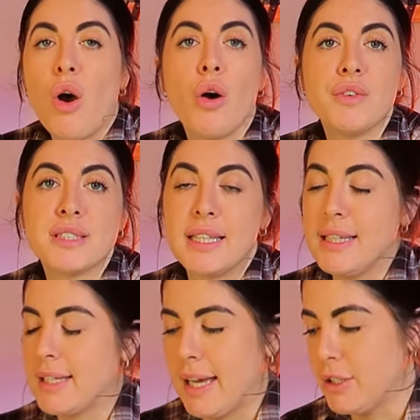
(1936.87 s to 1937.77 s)

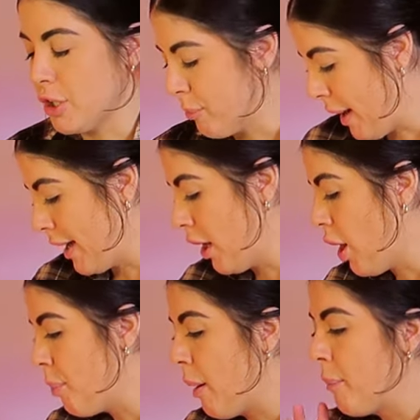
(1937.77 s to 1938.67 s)
Obviously, again, you can pack it
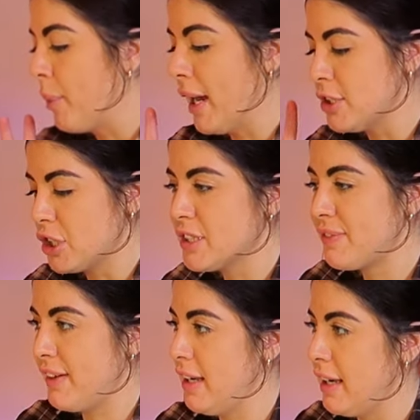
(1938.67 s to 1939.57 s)
up, but I just
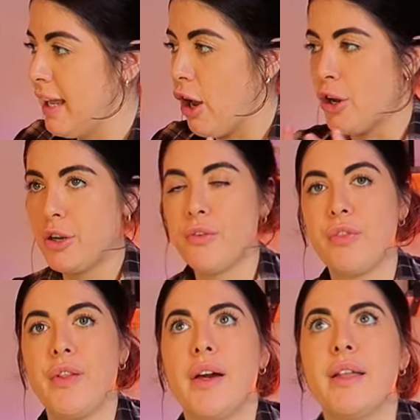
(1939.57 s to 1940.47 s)
feel out of
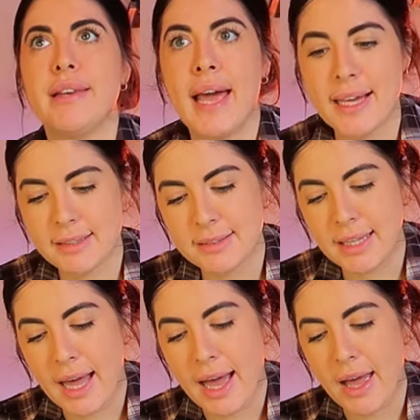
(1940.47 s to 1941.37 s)
the nest,
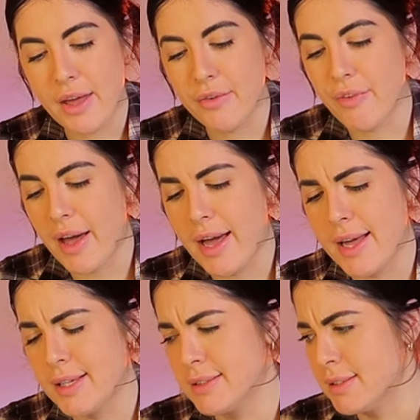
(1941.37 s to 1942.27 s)
the hive,
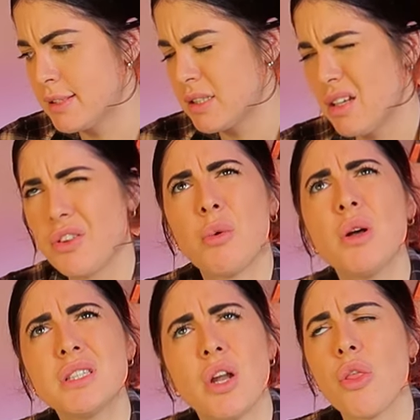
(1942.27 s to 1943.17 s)
and there
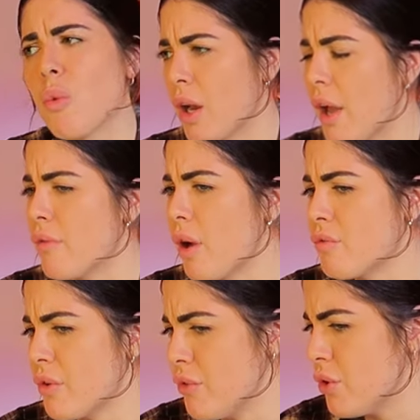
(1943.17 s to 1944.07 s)
was another one I
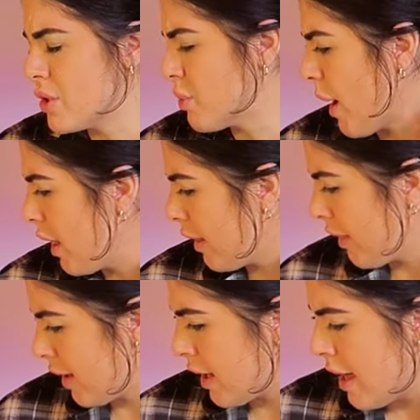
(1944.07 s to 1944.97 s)
reviewed as well, I
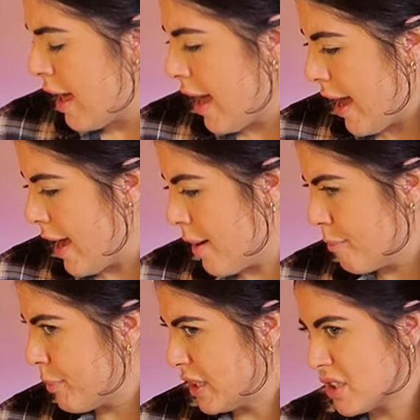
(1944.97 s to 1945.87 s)
think,
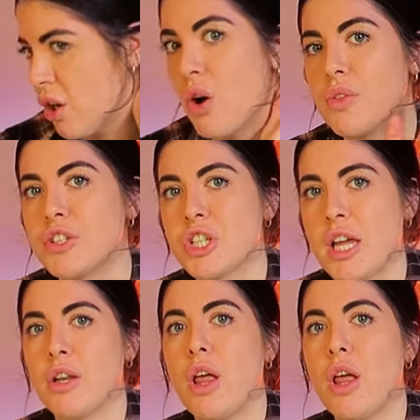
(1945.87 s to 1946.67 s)
um, but it's not on the channel.